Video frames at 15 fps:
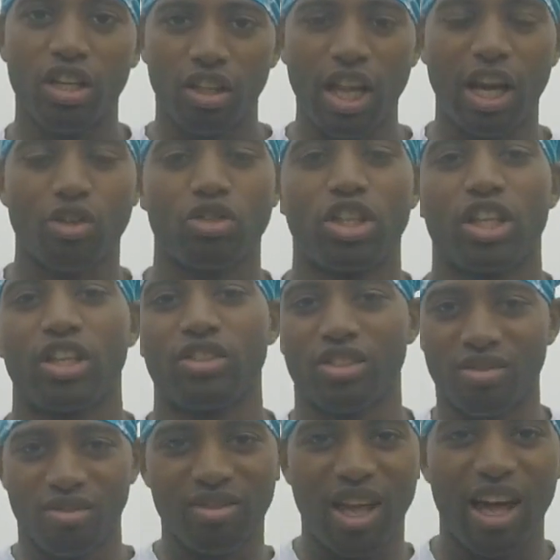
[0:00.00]
lotto
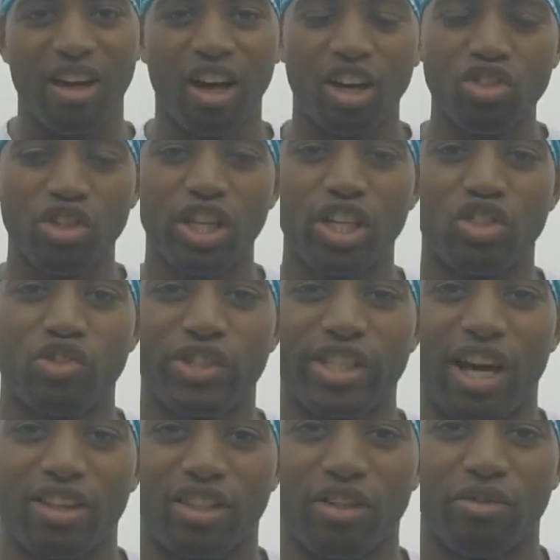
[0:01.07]
tickets, 100
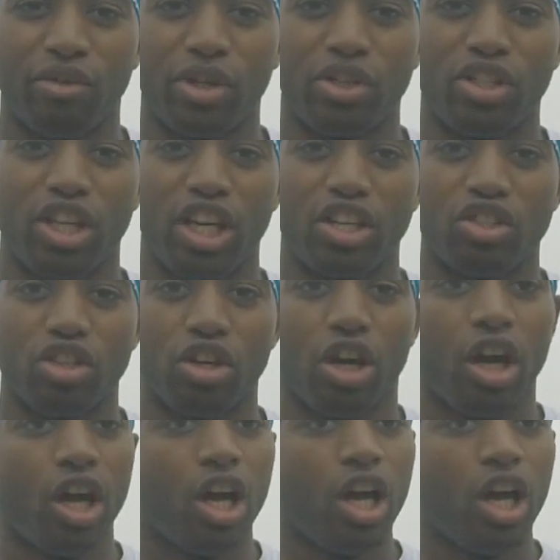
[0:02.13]
entries out there for you to enter.